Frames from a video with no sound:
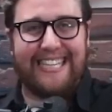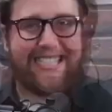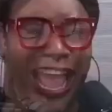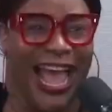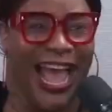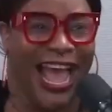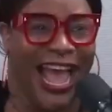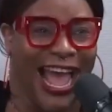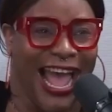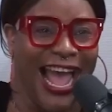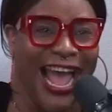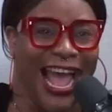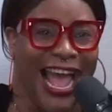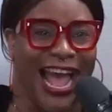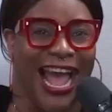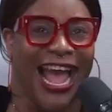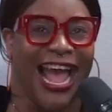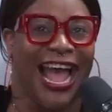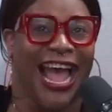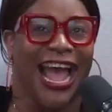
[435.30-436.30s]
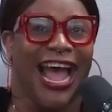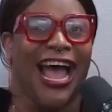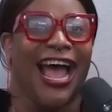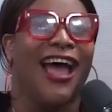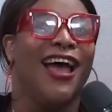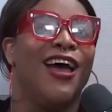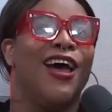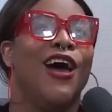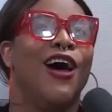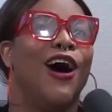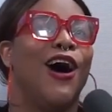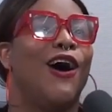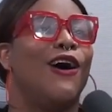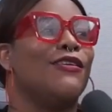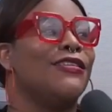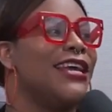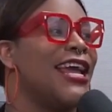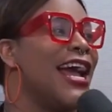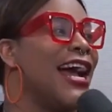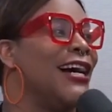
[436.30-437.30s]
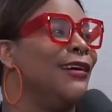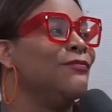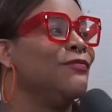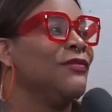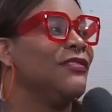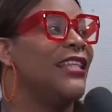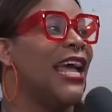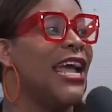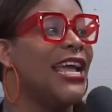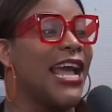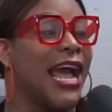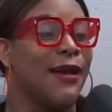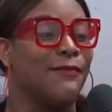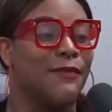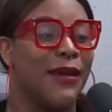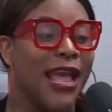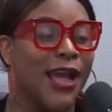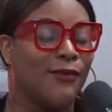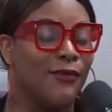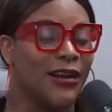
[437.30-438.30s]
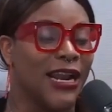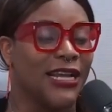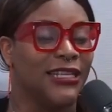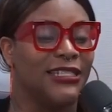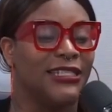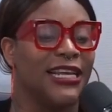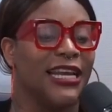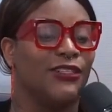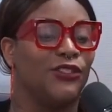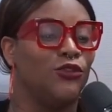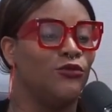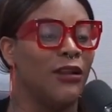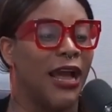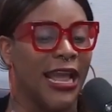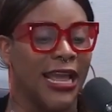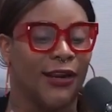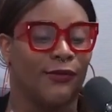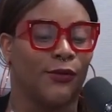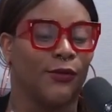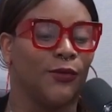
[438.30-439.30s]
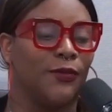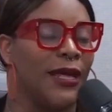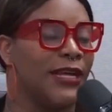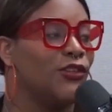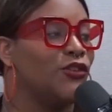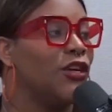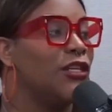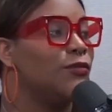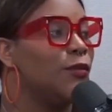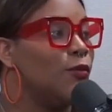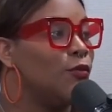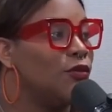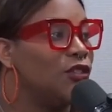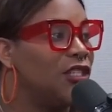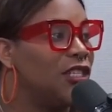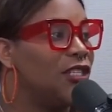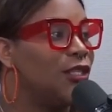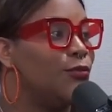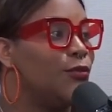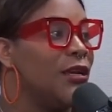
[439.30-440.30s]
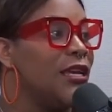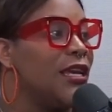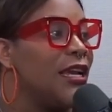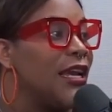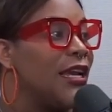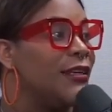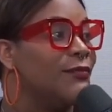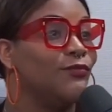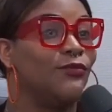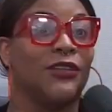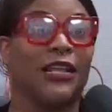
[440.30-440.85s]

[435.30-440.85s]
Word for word: Listen, we did a little bit. Oh yeah, they got mad when I said, "Do not interrupt a black trans woman when she's speaking,"